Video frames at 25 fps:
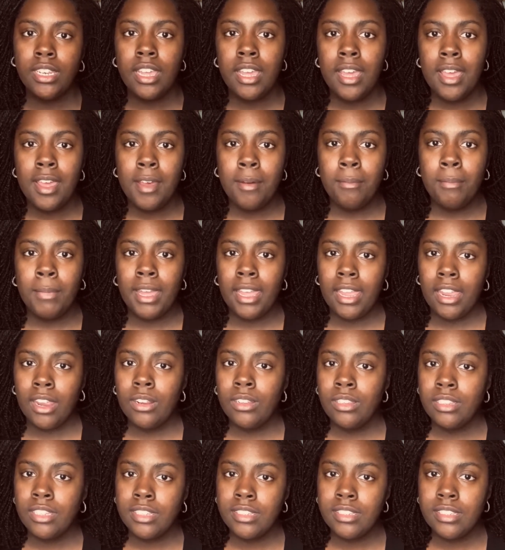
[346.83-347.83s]
my hair
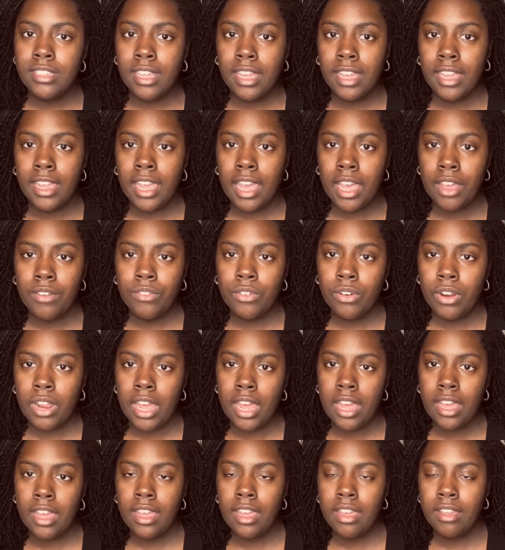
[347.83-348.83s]
looks like after
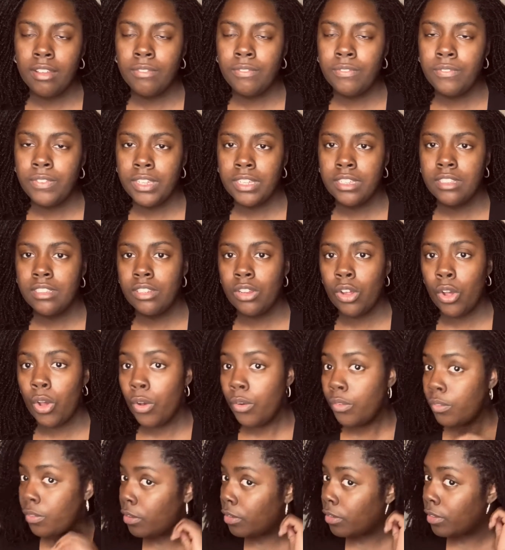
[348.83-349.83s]
I have fixed,
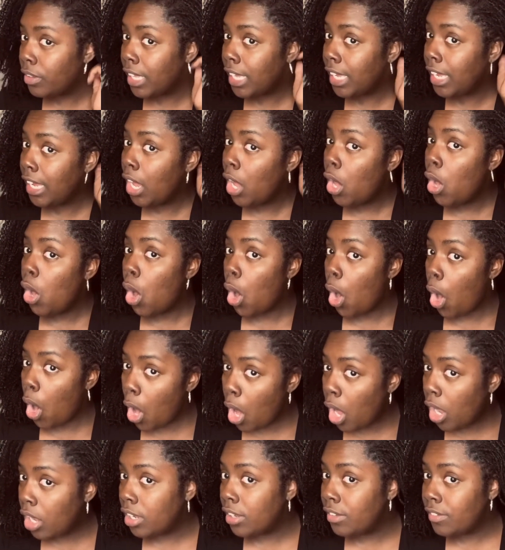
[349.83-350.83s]
hopefully,
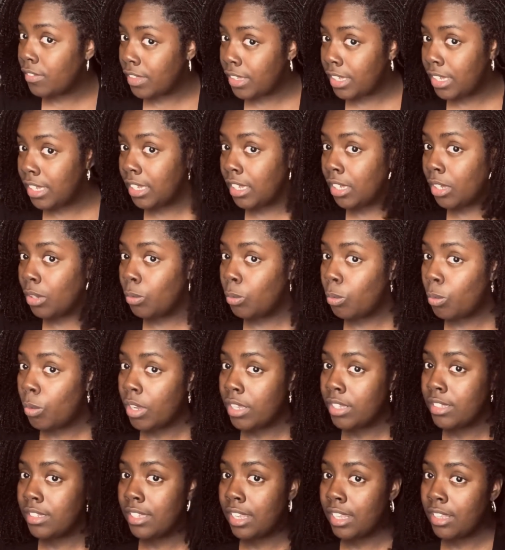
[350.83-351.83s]
all of the
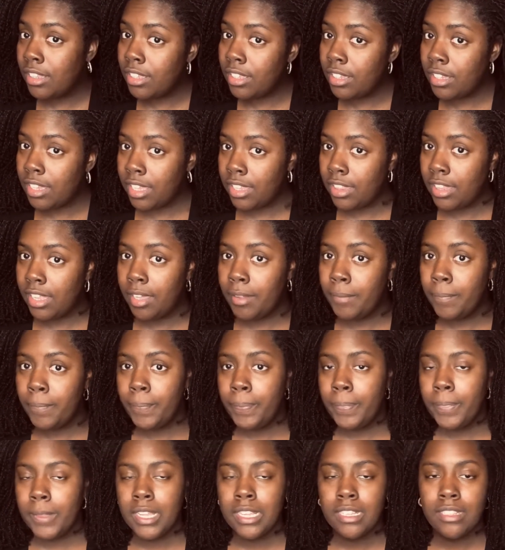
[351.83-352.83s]
ones that look like that.
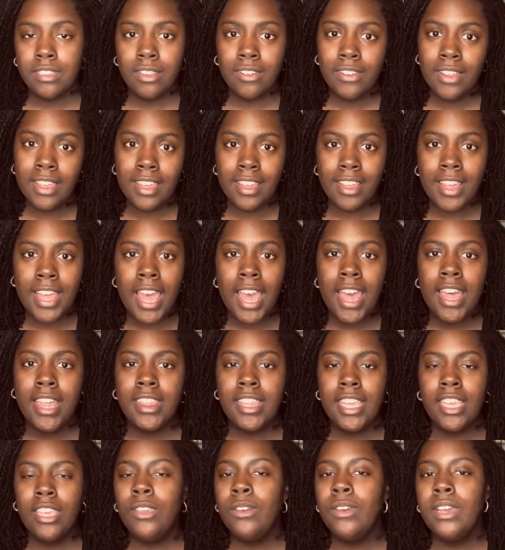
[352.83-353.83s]
So yeah,
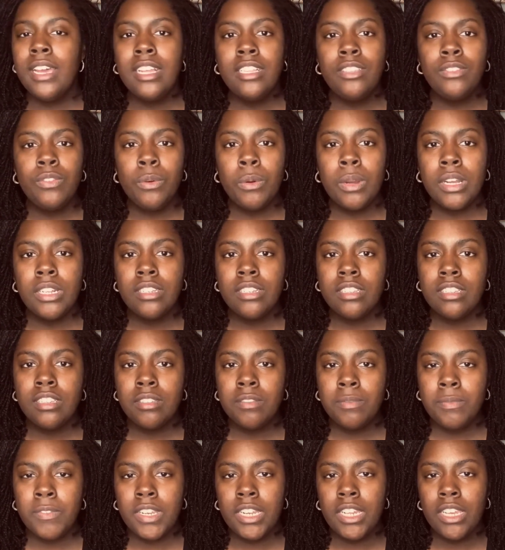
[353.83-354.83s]
thank you guys for watching this
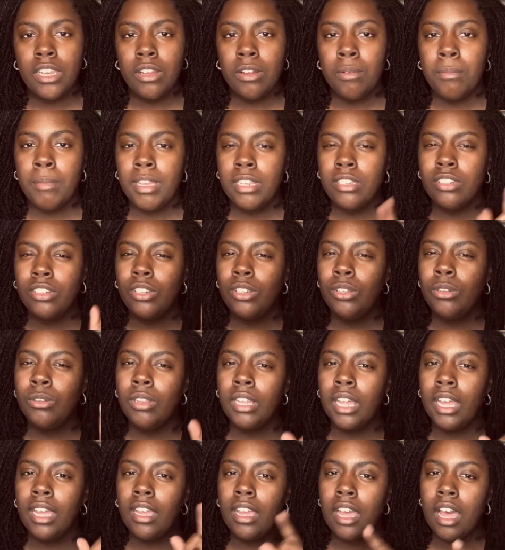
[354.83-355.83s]
video. Make sure you
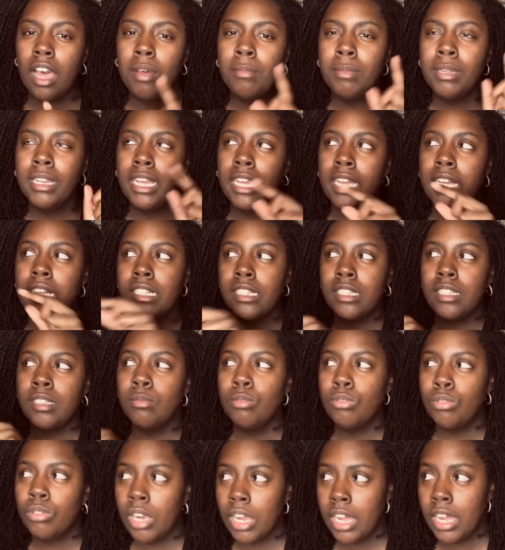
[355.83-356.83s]
like, comment, and
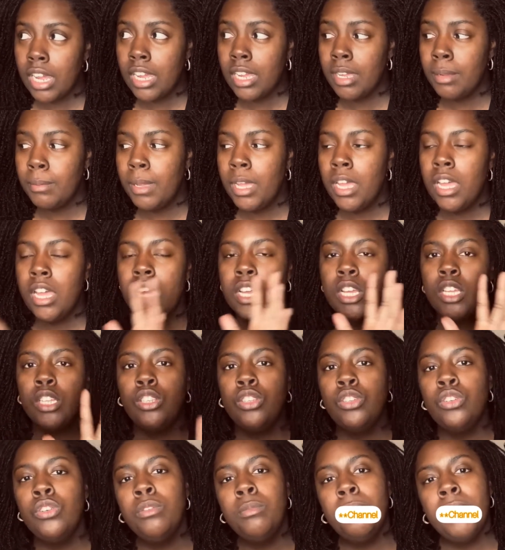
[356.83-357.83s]
subscribe
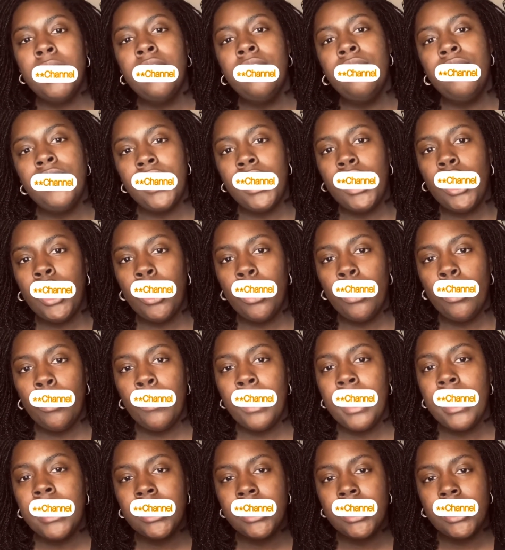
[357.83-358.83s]
to my video,
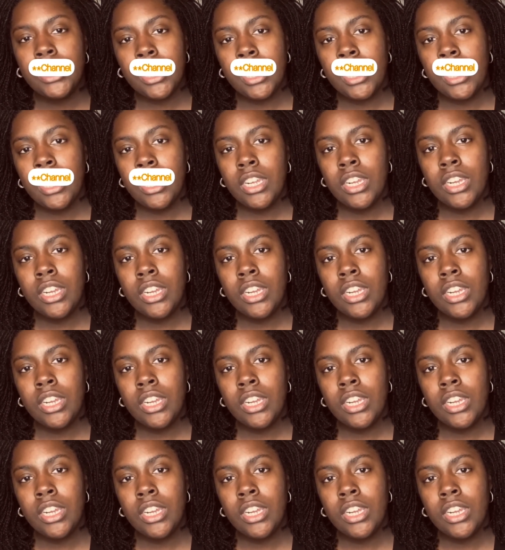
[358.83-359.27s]
and share